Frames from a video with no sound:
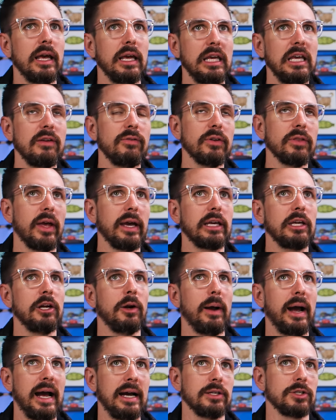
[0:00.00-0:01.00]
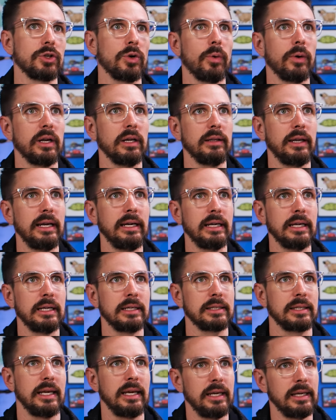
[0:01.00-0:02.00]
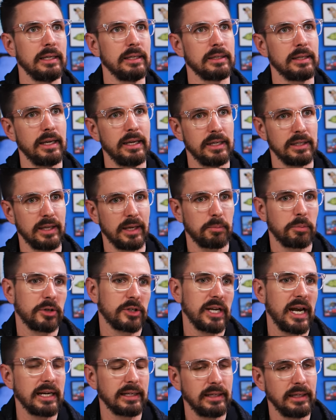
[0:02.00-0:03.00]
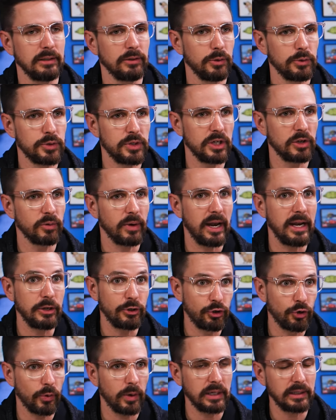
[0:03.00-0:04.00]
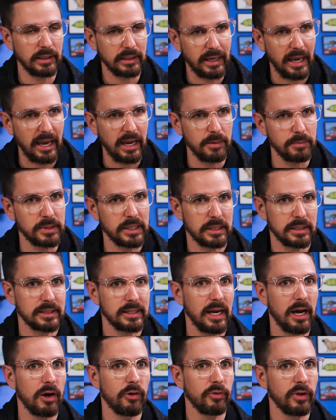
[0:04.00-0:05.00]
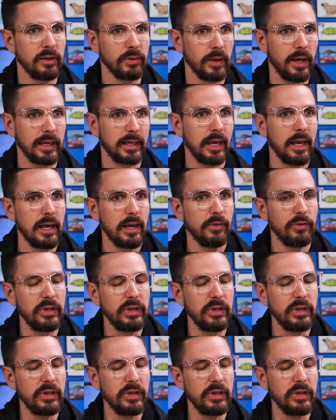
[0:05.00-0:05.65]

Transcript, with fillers: even like you know as Coriolanus is is like protecting Lucy Gray during the games itself and like